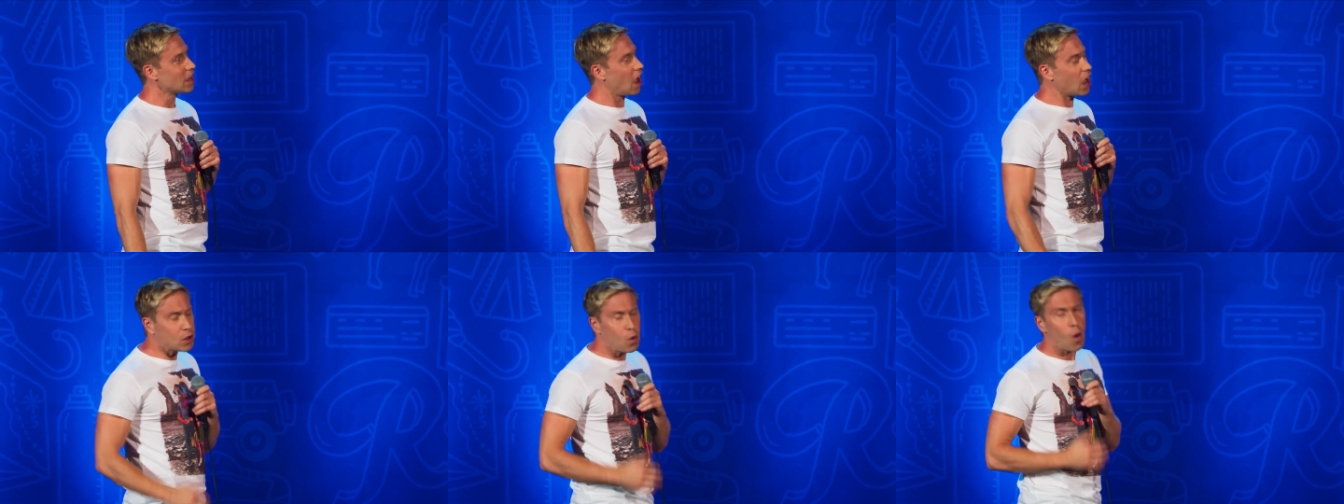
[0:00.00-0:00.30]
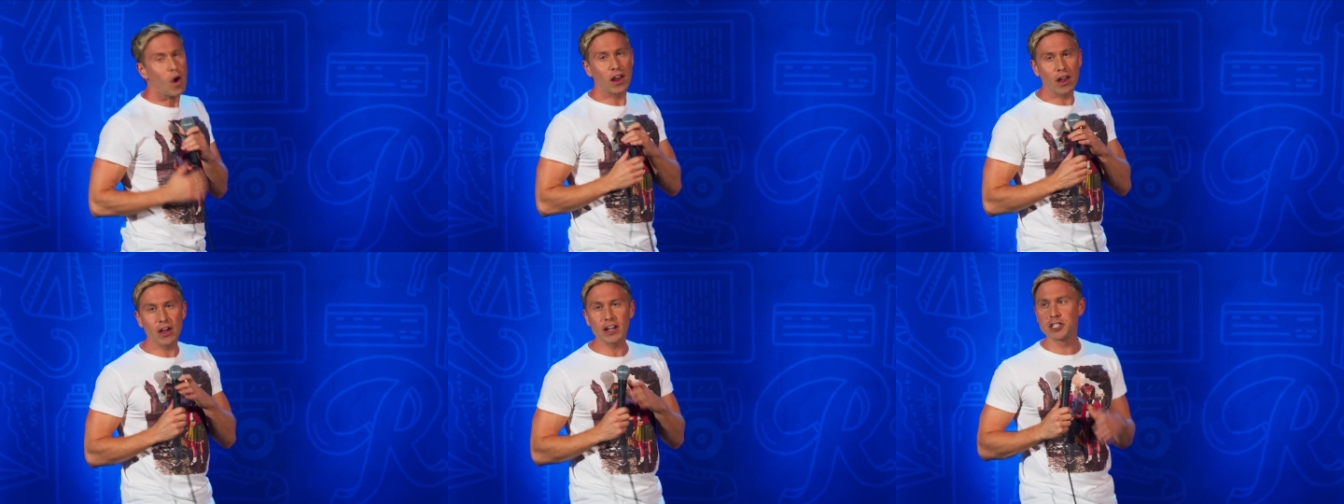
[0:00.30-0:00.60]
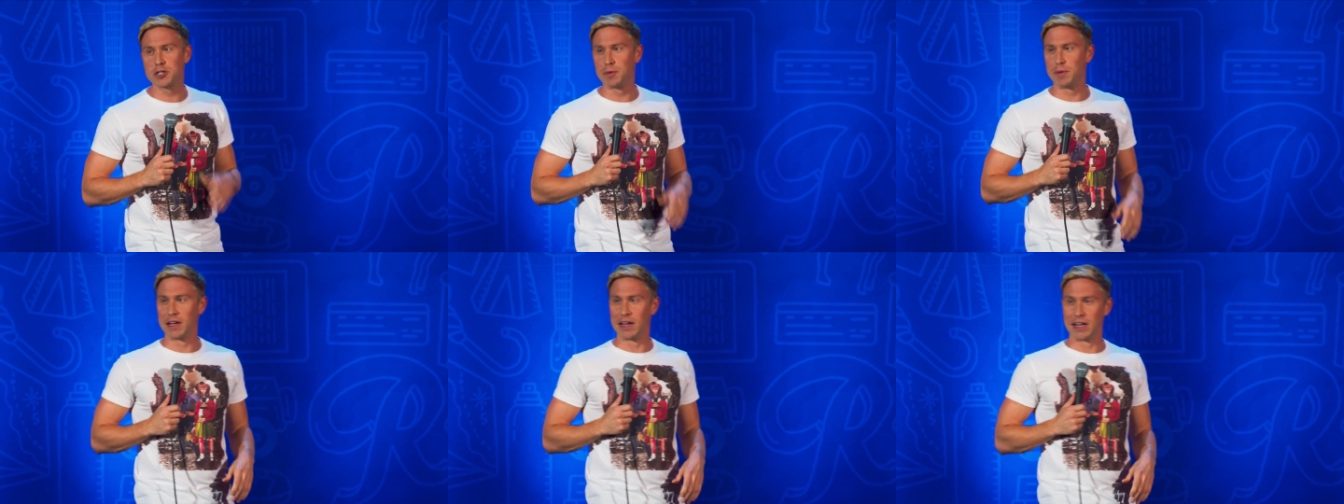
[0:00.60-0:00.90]
I quite
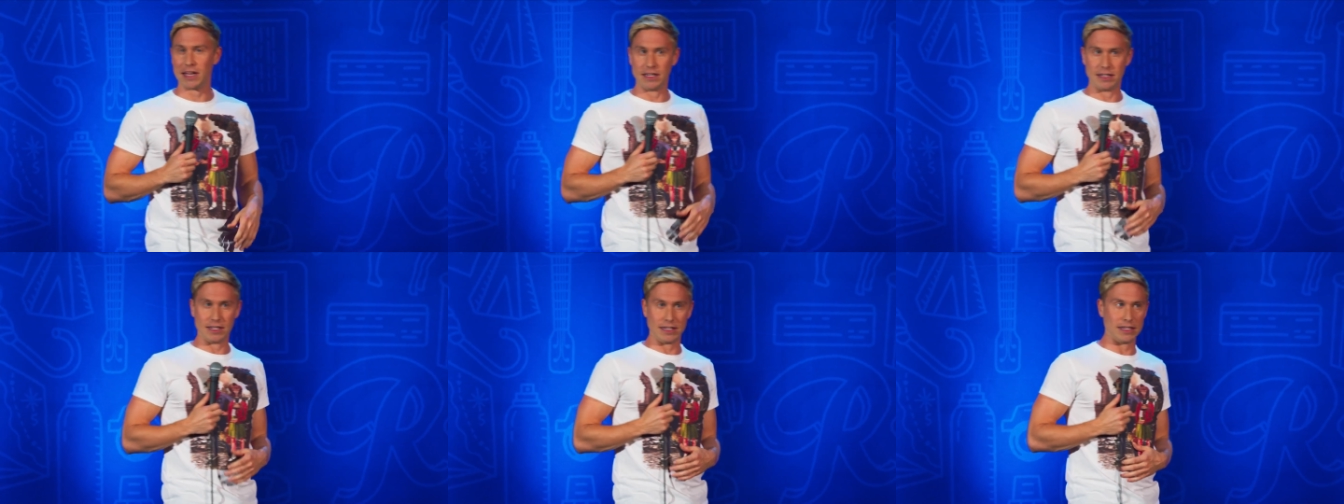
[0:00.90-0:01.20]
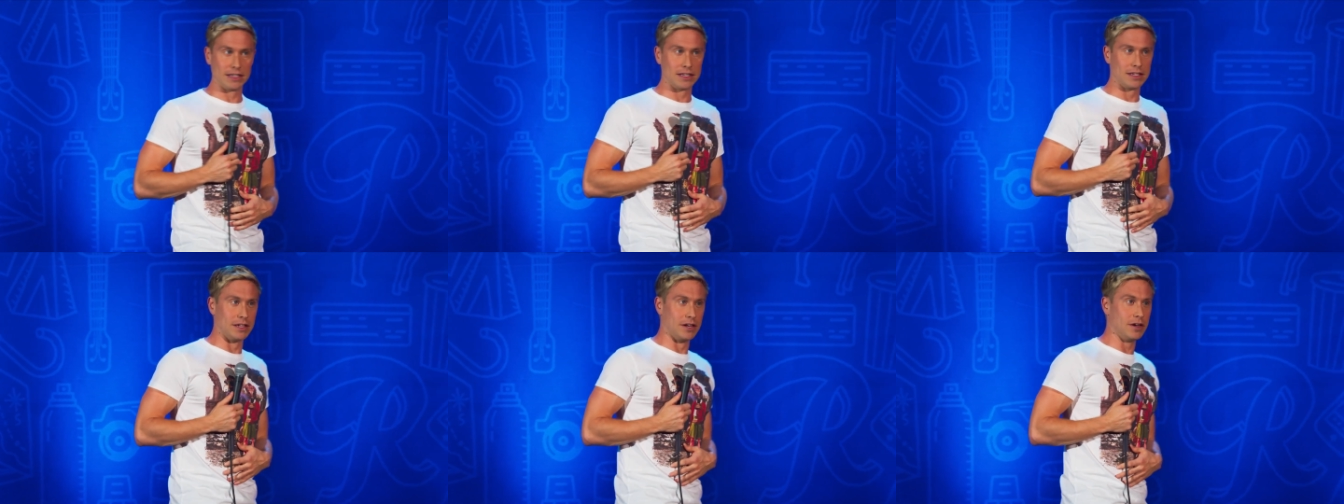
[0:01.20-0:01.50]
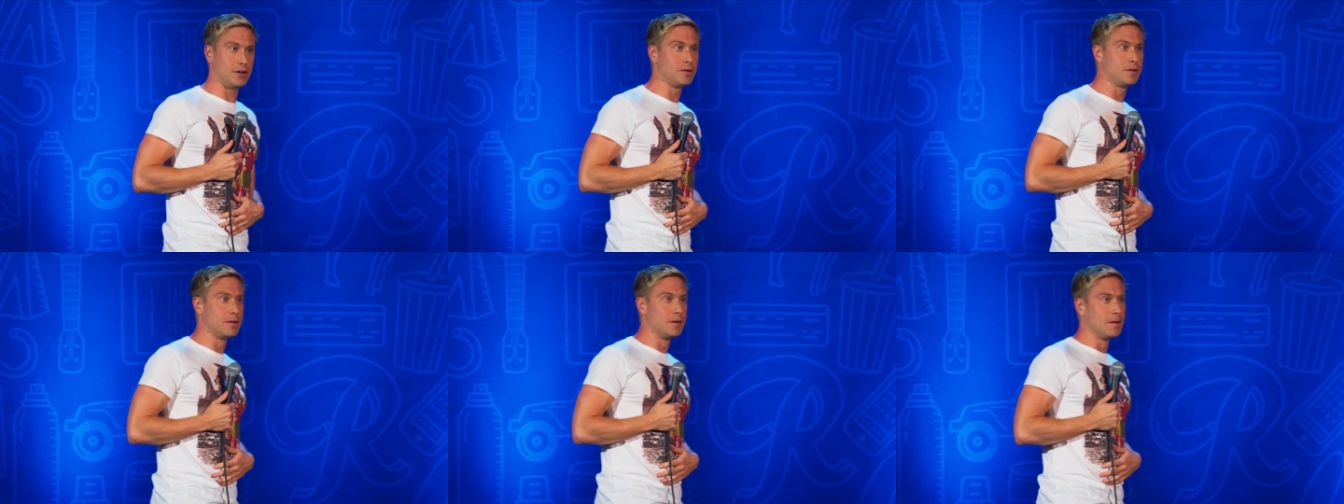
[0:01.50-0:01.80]
like to be a lady, you
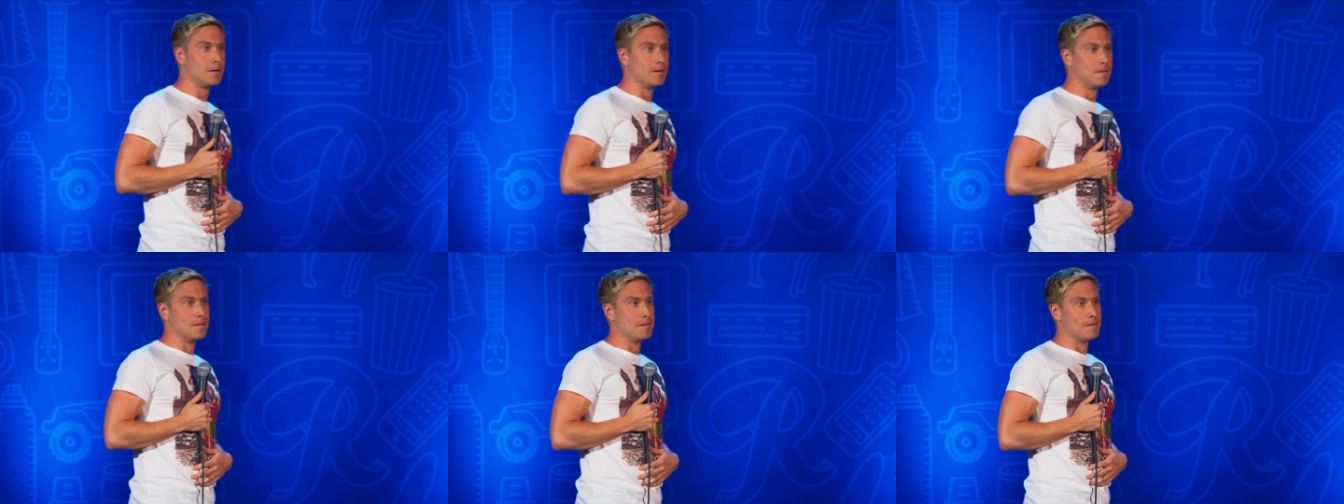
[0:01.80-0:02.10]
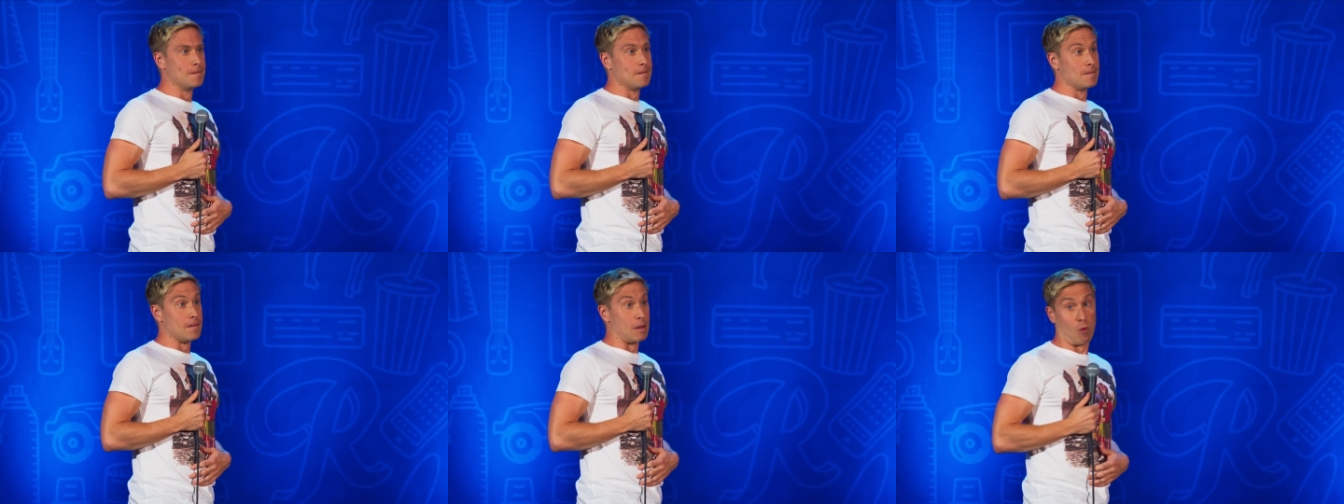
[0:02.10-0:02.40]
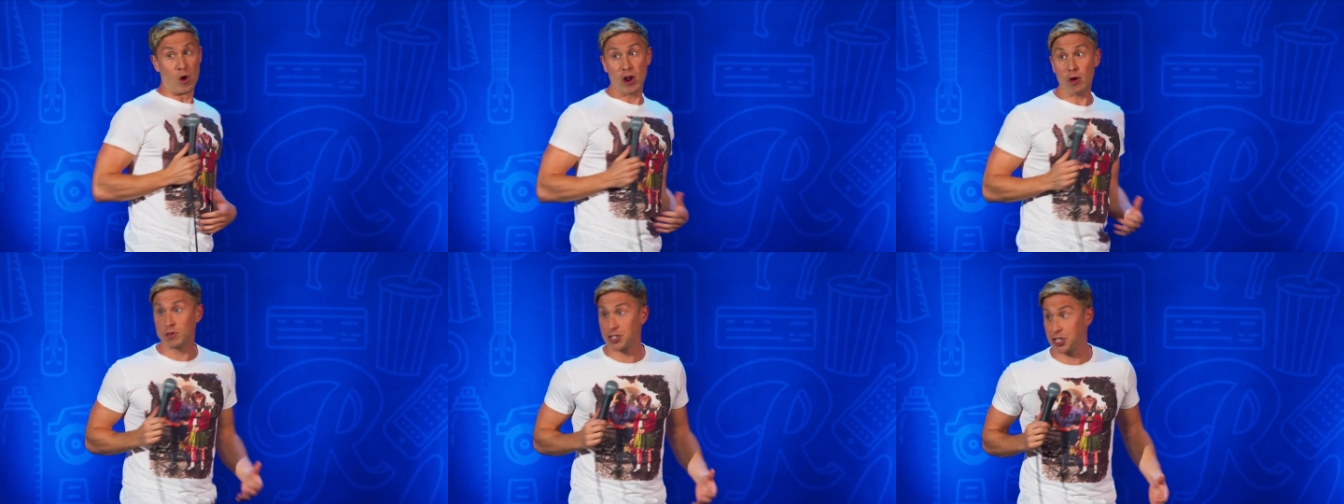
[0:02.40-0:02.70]
know?
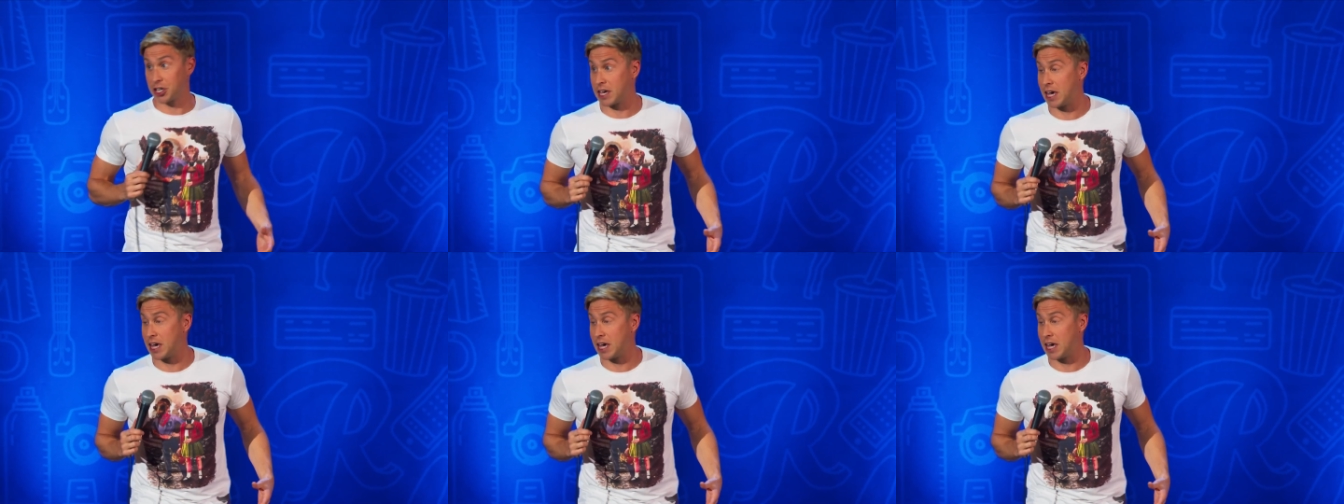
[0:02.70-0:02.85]
When I was a